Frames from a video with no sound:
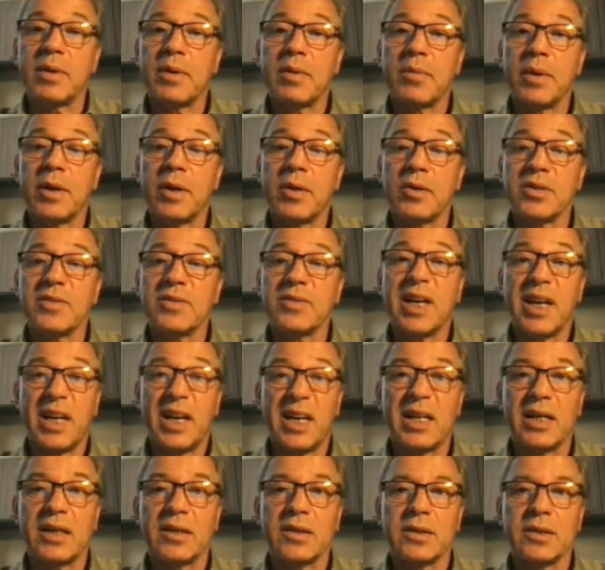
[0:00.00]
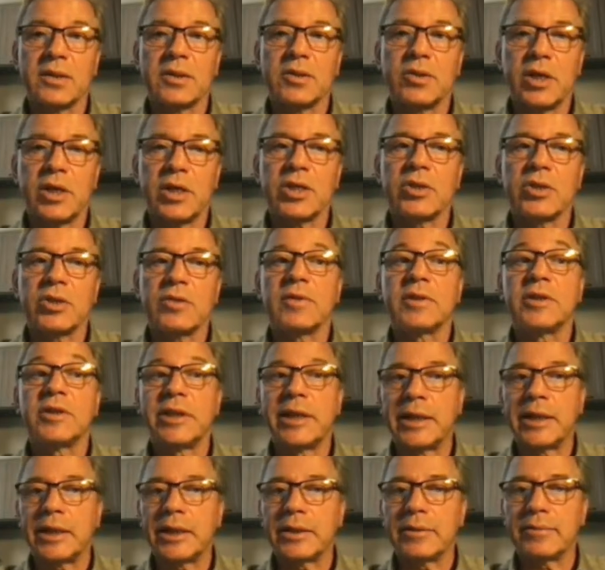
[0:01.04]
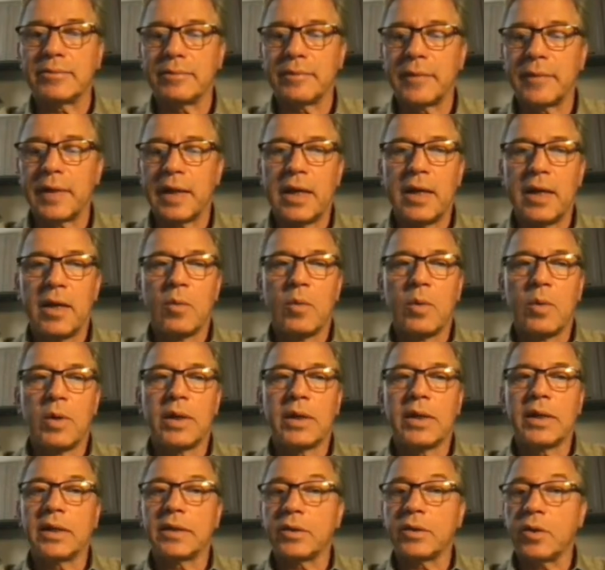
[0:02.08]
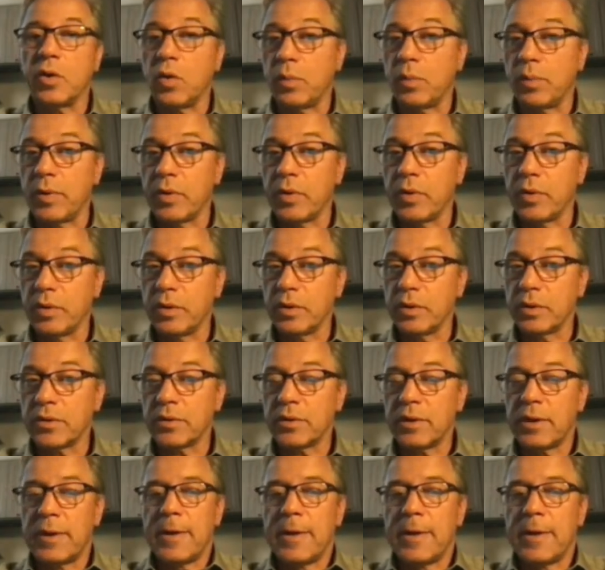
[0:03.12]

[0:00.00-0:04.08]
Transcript: but because of the high concentration of adrenaline. We can add opioids.